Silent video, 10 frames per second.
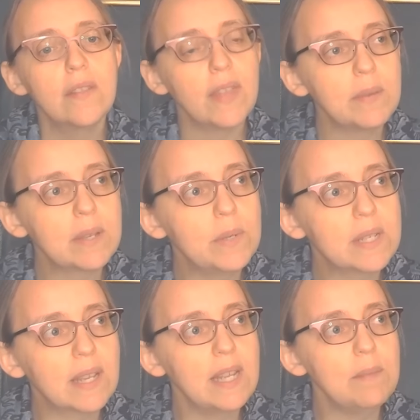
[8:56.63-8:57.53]
they
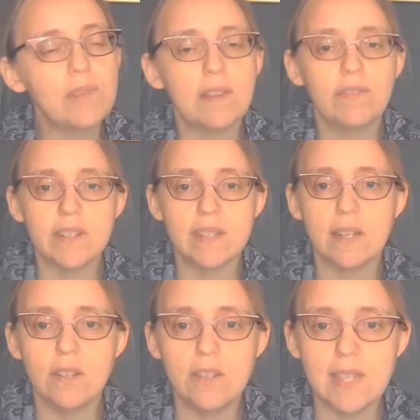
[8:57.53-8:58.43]
would keep
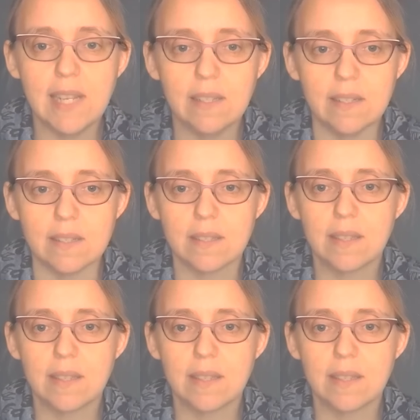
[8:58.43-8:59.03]
referencing New Zealand.